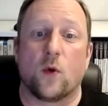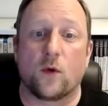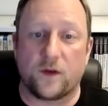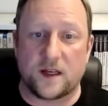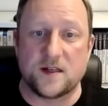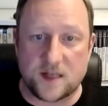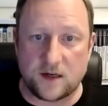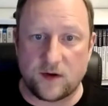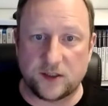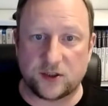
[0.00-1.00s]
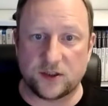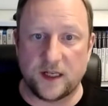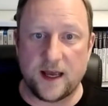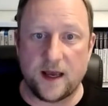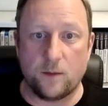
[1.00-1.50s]
more of a consideration
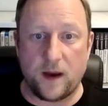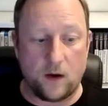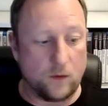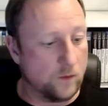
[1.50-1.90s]
there about